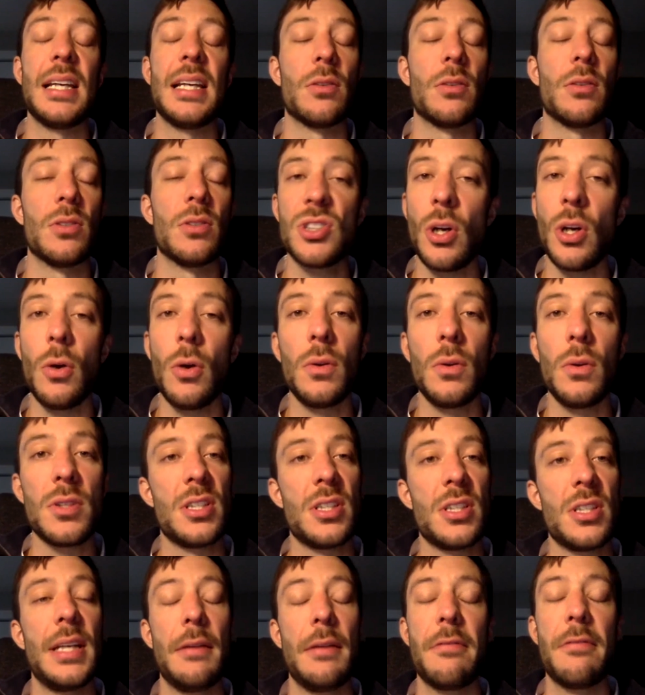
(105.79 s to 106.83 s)
take the
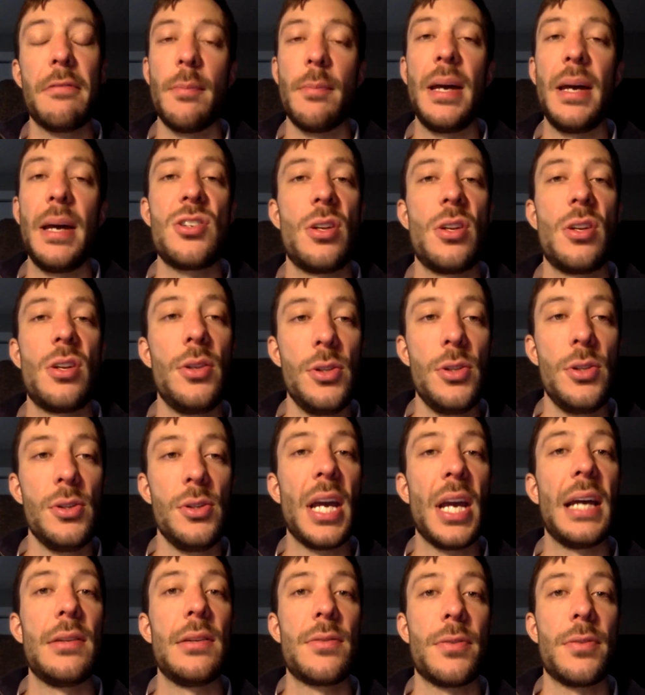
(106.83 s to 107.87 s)
results and the information that you
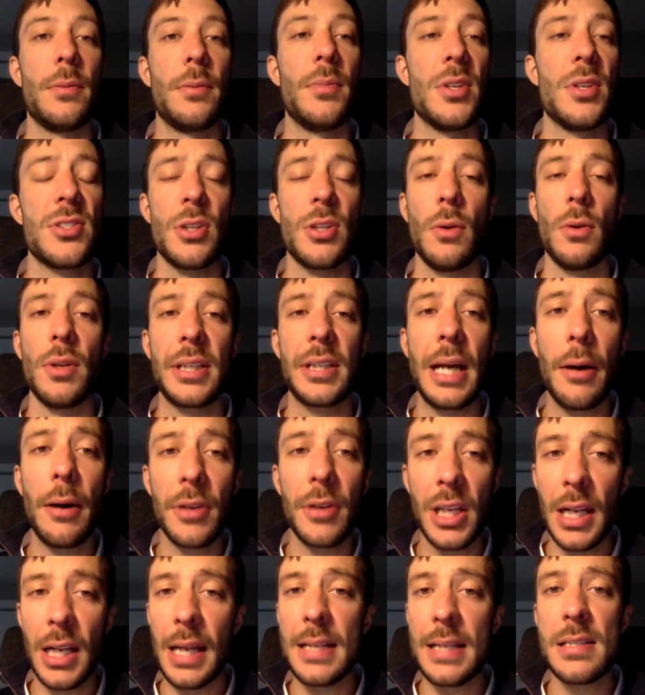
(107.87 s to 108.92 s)
gained from the solar
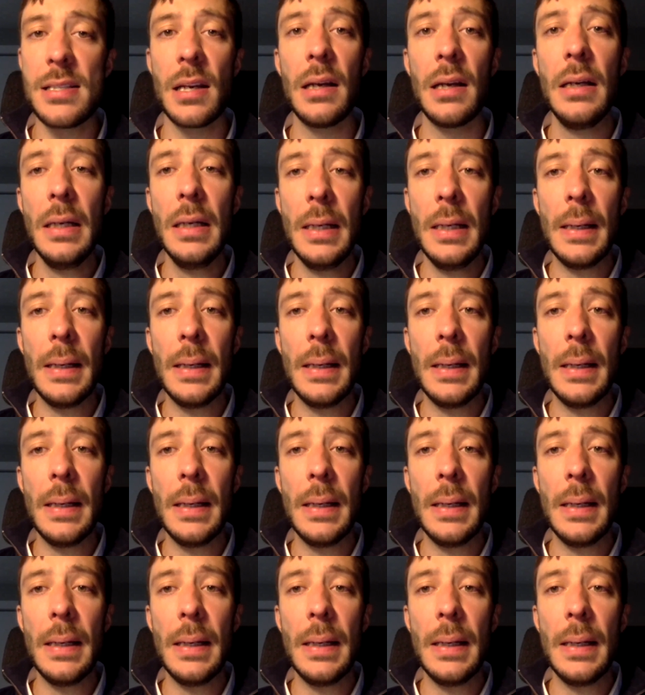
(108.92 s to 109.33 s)
calculator